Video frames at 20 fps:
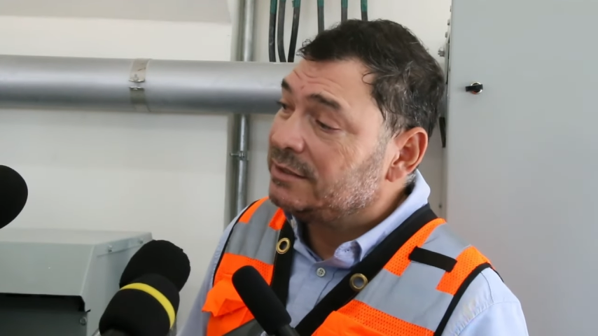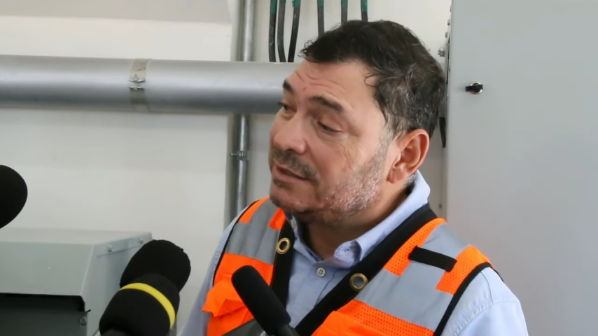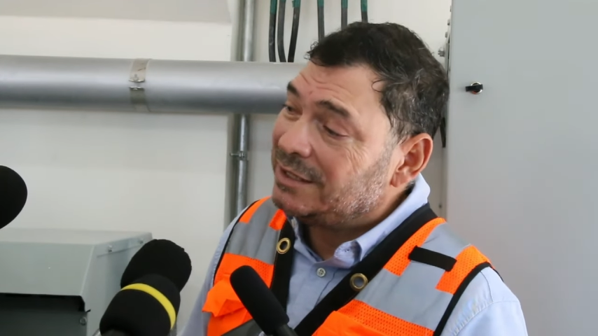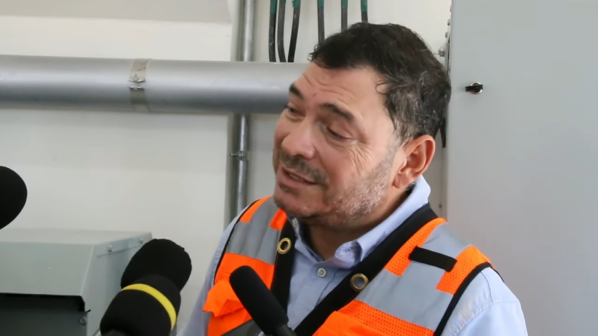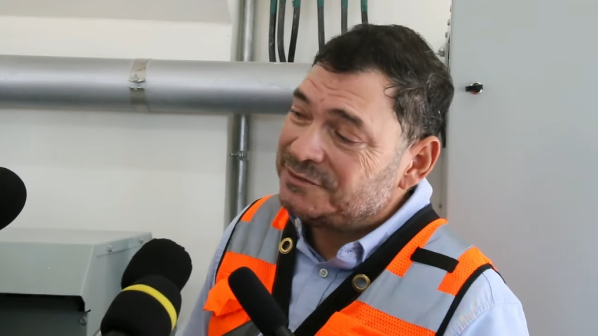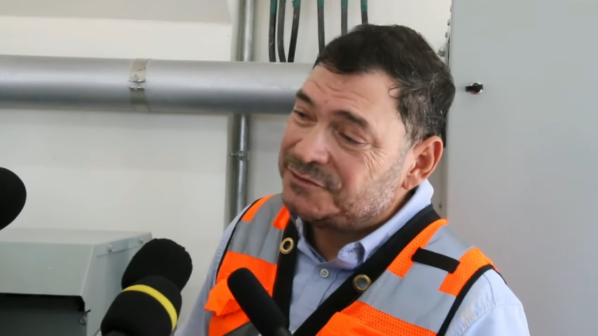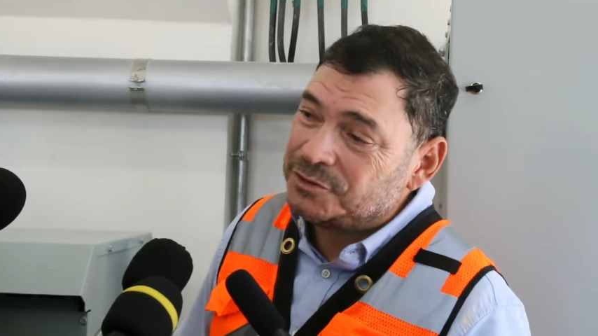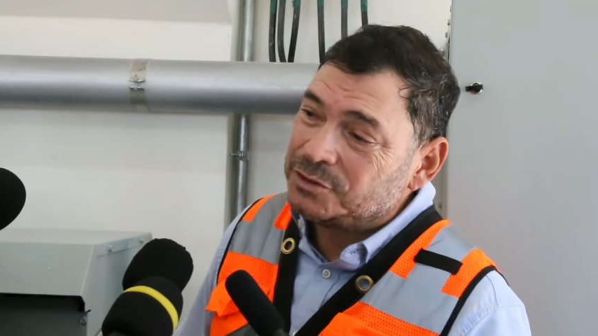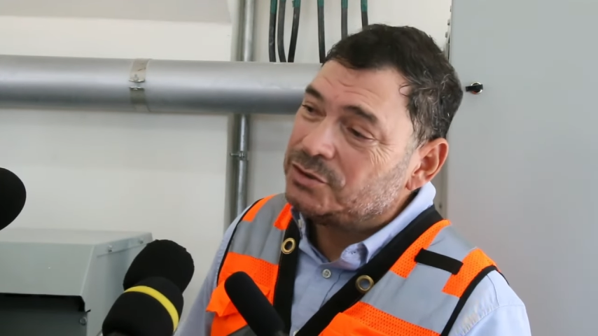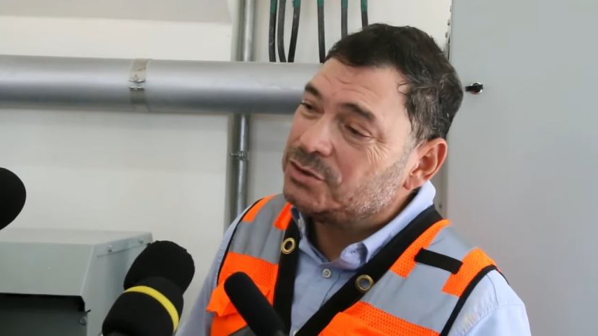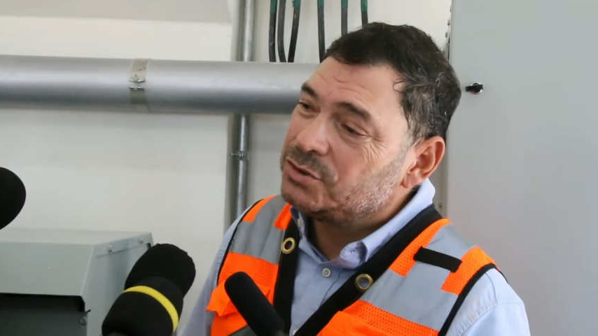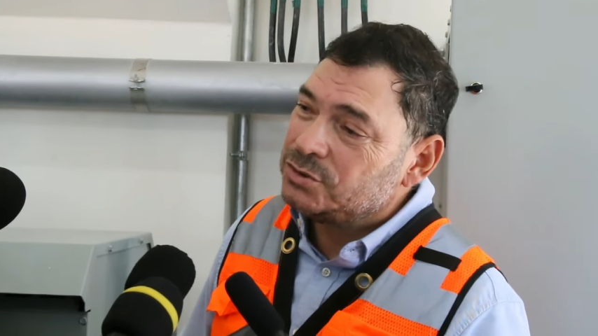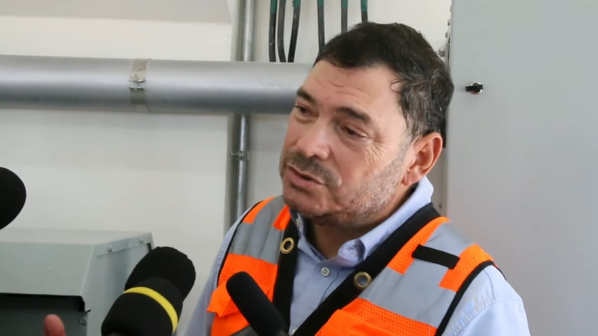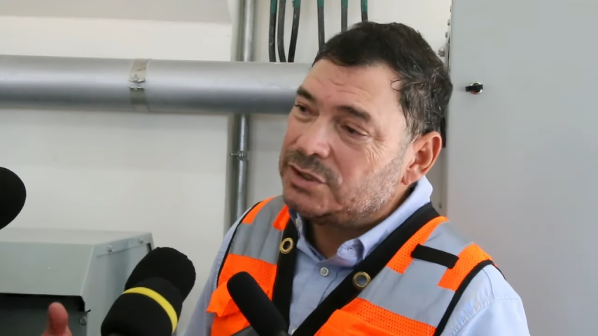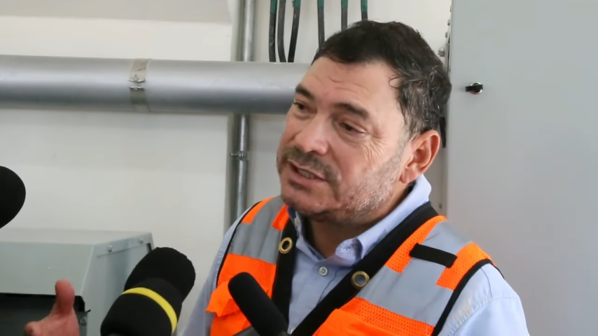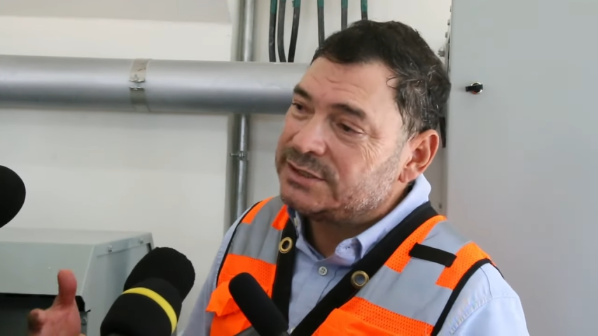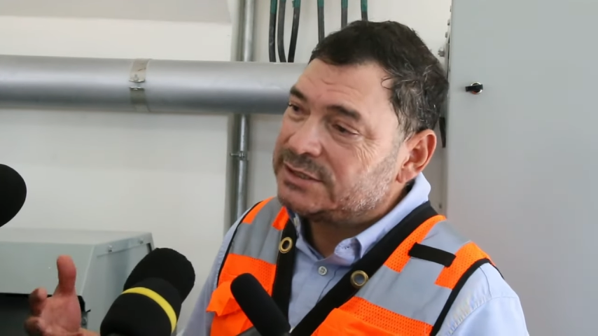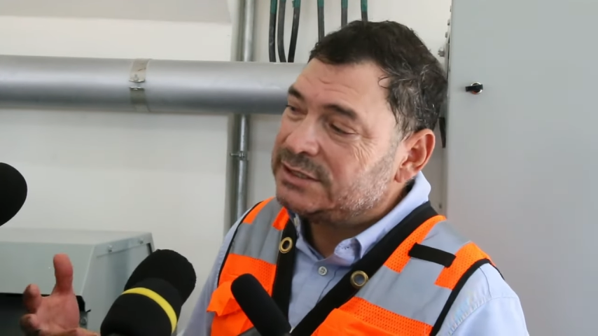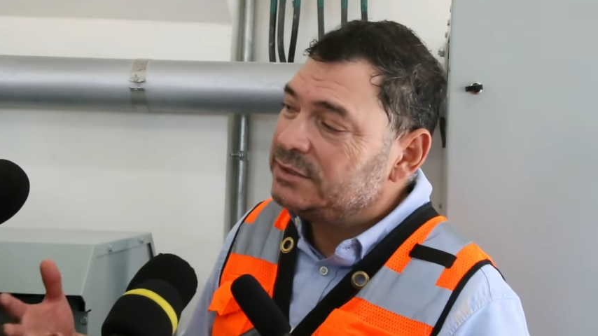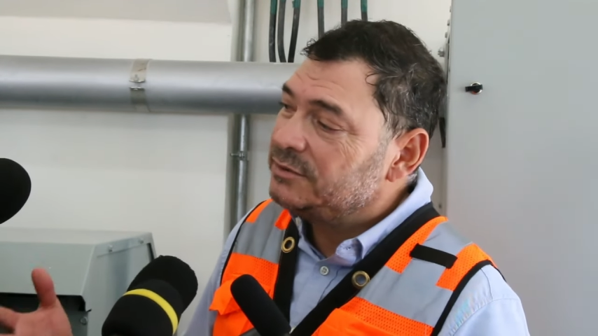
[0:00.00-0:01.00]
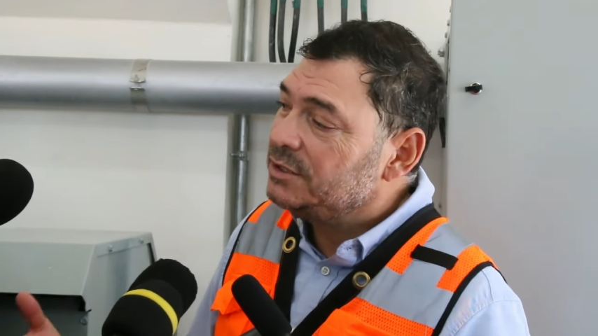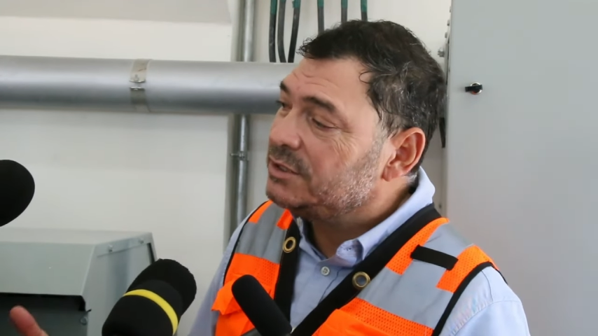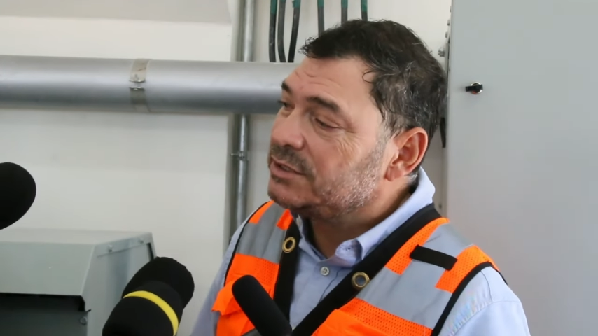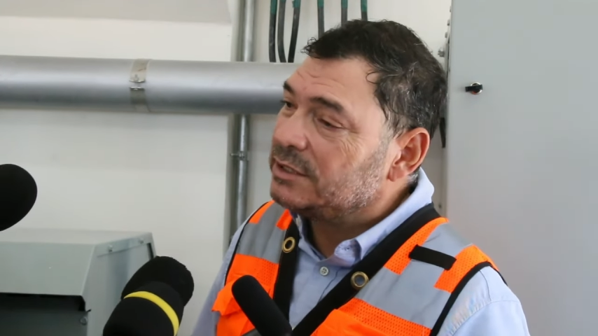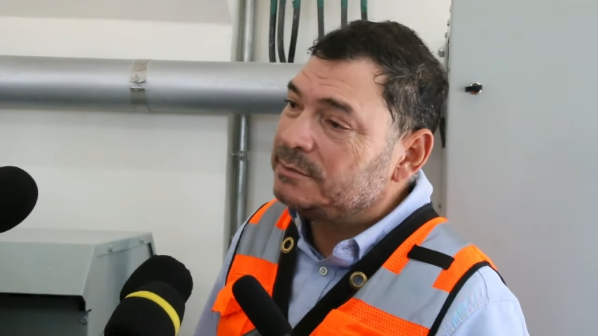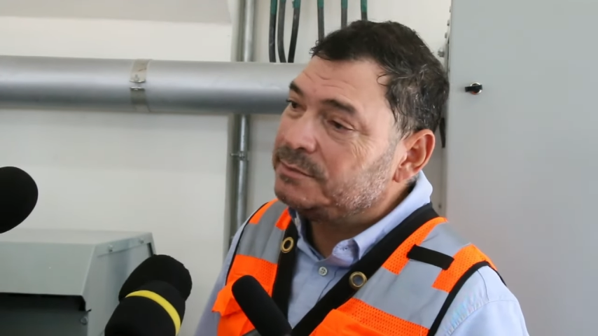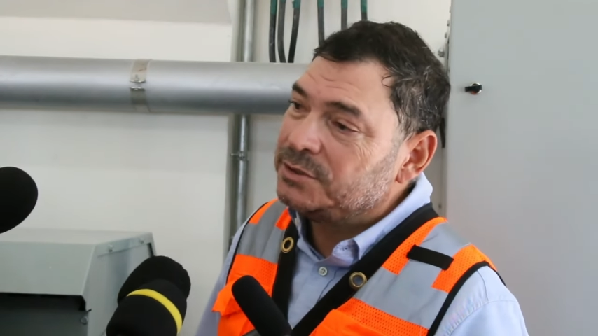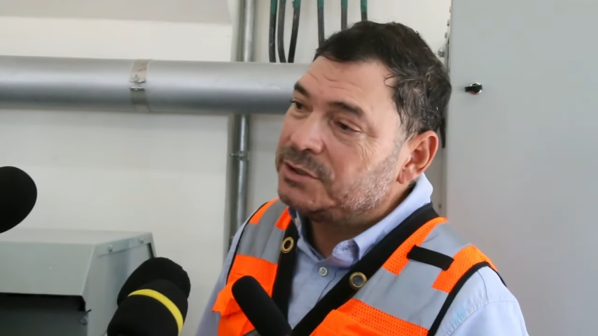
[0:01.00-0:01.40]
had to go through a series of